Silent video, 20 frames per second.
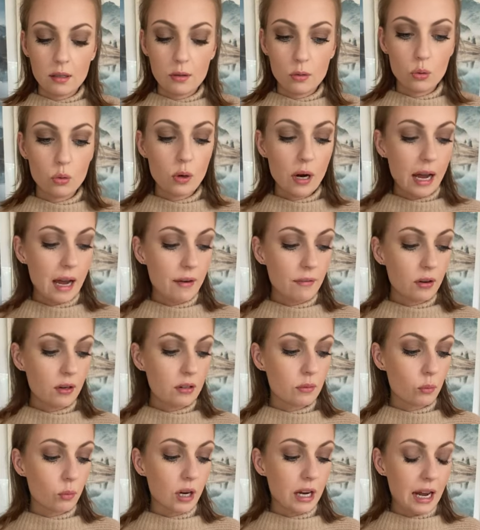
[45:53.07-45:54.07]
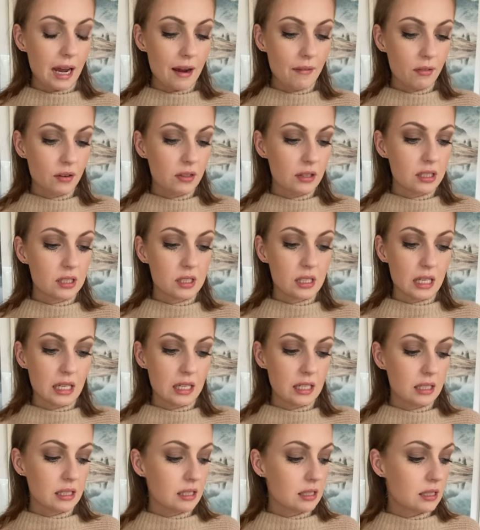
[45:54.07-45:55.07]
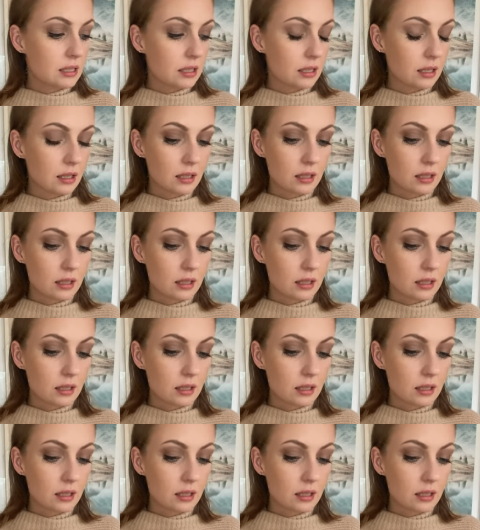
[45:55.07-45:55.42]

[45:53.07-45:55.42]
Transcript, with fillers: Whoever, whatever this is,